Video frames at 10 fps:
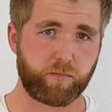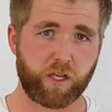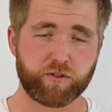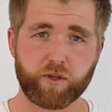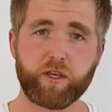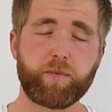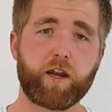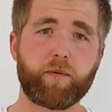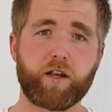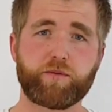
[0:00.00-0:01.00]
So keep
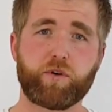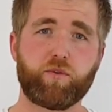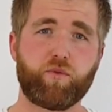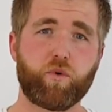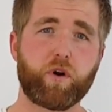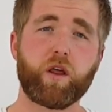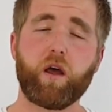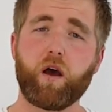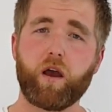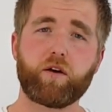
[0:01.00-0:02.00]
that in mind as we go forward.
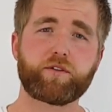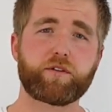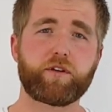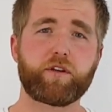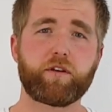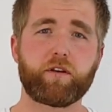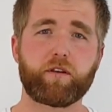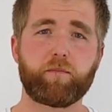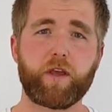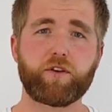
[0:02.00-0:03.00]
I also
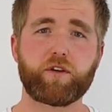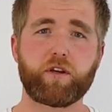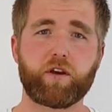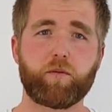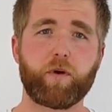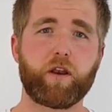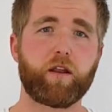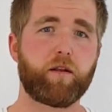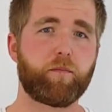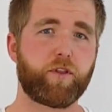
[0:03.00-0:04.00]
didn't mention here,
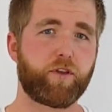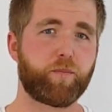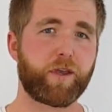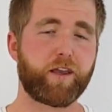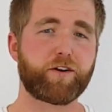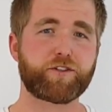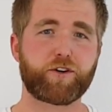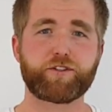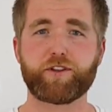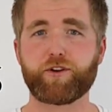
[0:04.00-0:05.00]
but the beginner
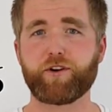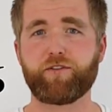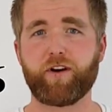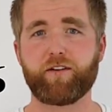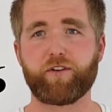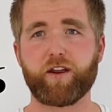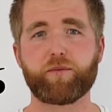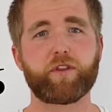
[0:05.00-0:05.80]
starts at 35, right?